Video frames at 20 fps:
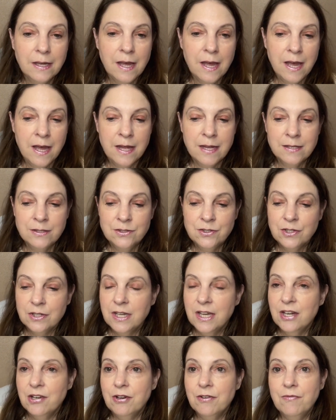and took
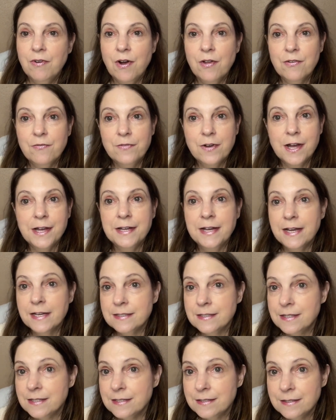care of all the
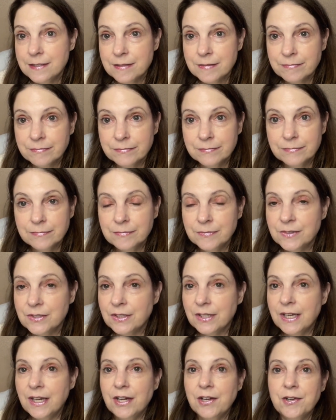finances,
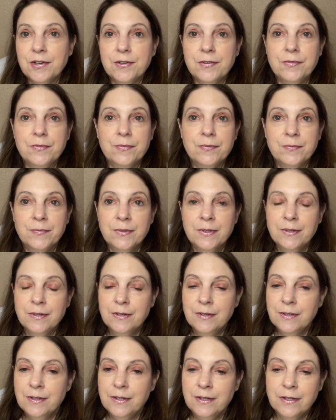took care of,
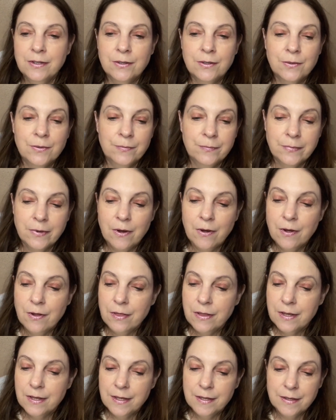you know, all
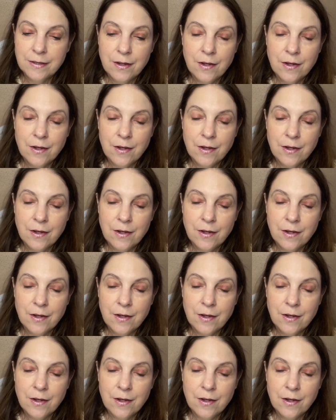the